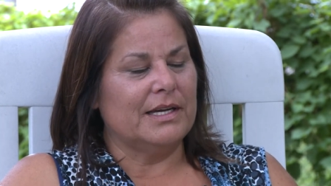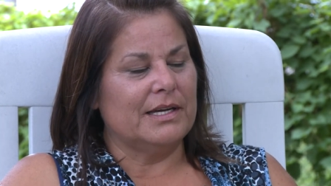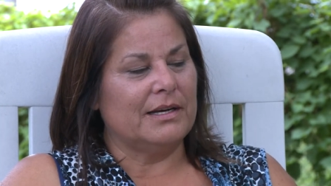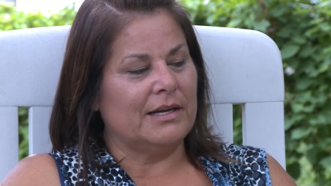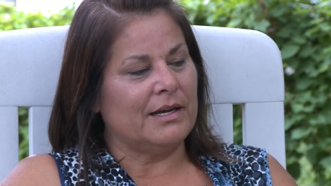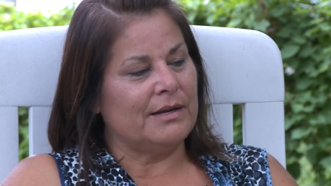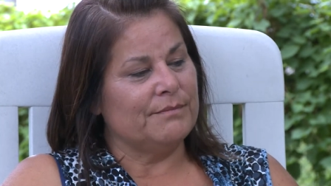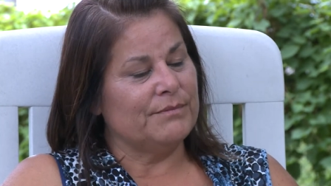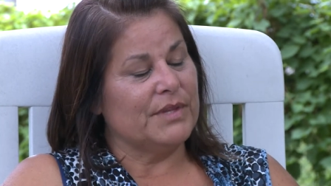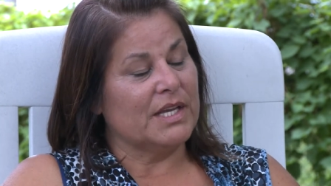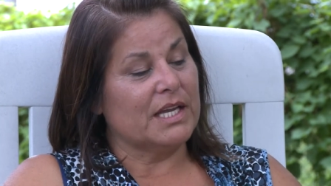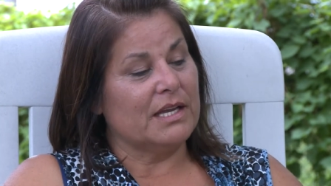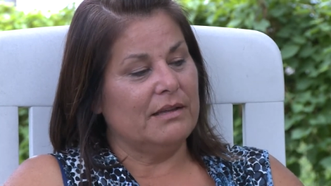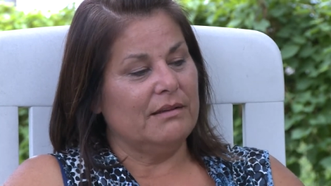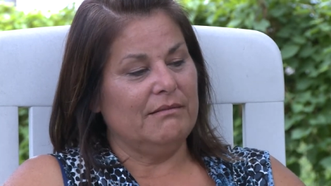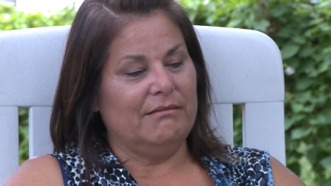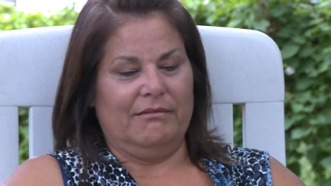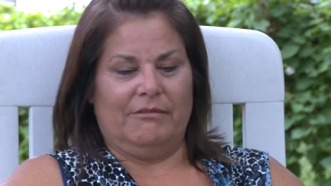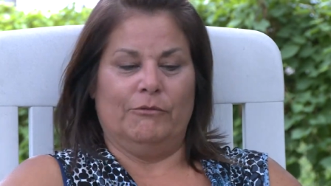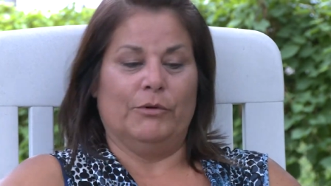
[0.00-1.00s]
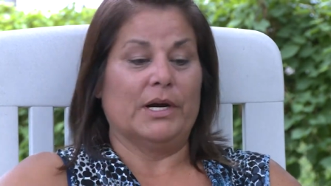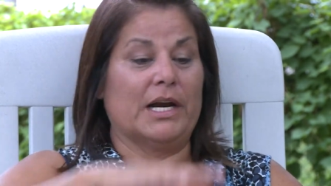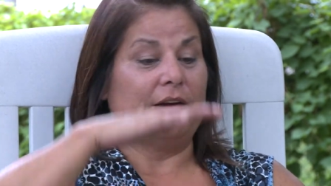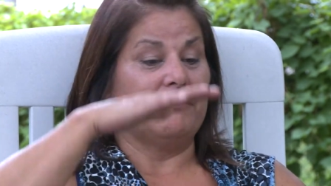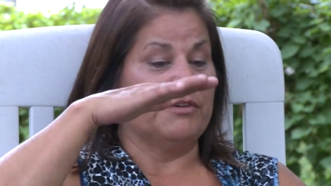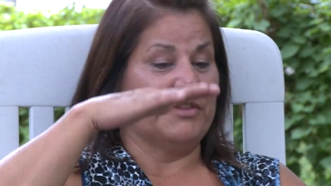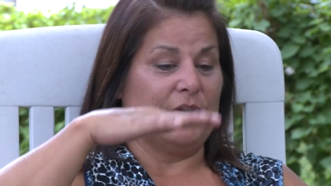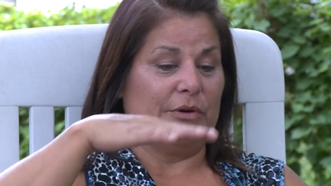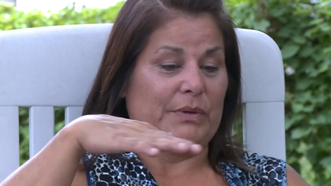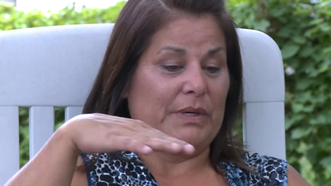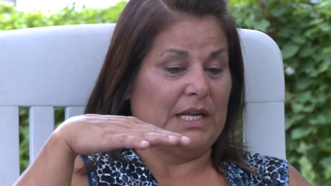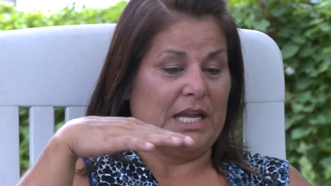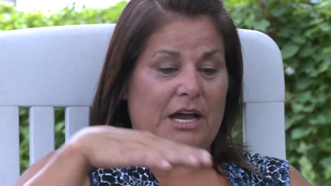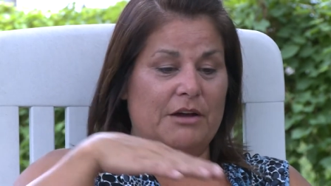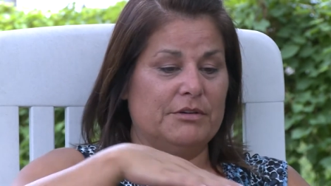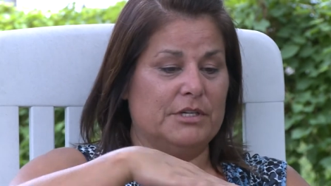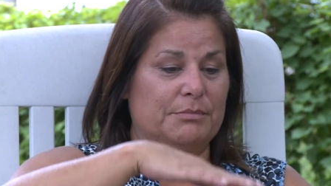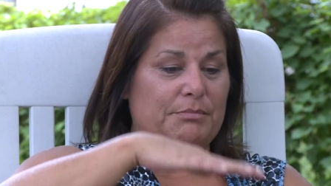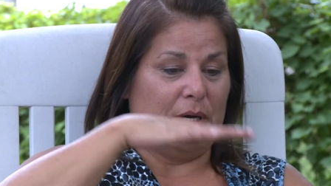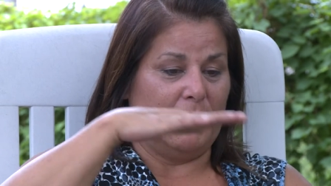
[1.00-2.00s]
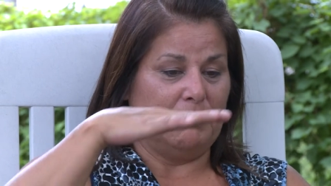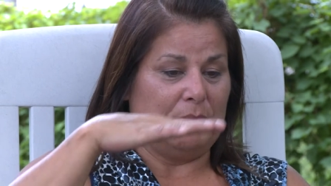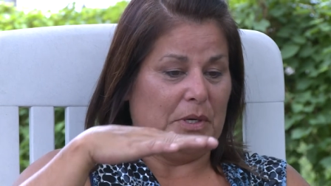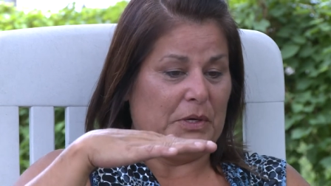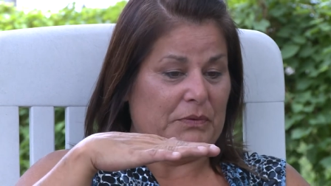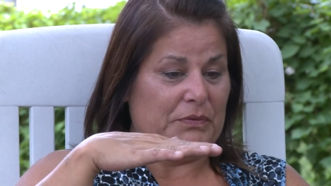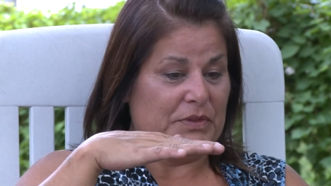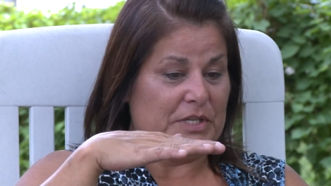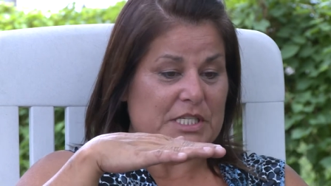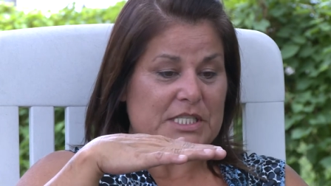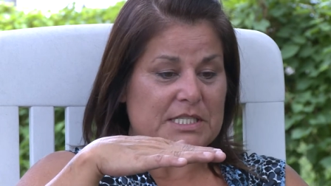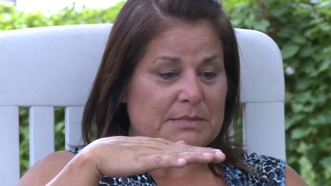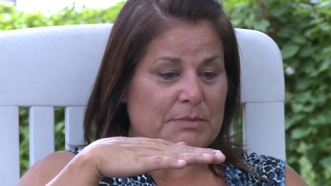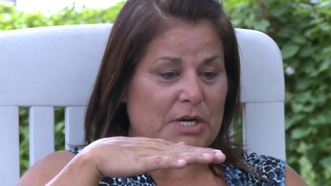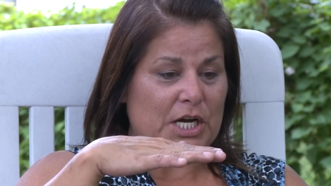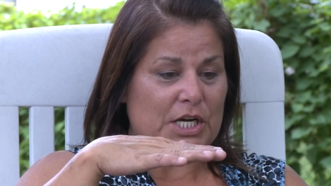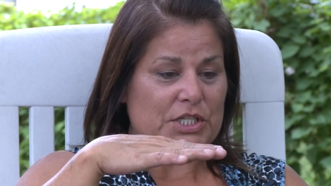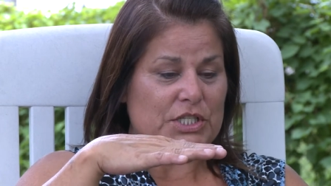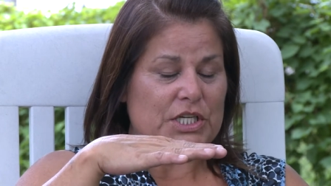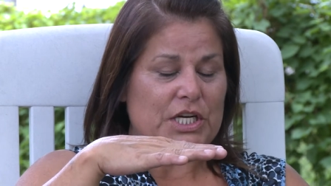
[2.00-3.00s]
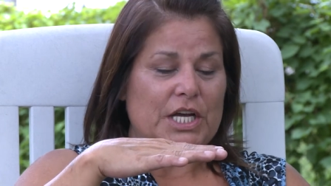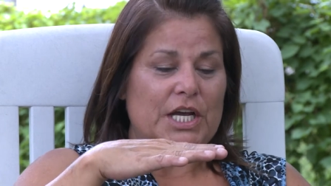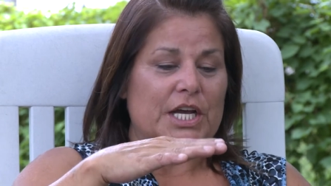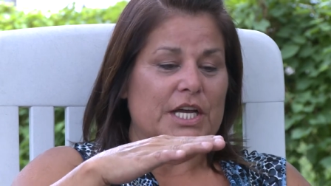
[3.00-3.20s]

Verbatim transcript: um, the whatever they were allowed to pump out this much,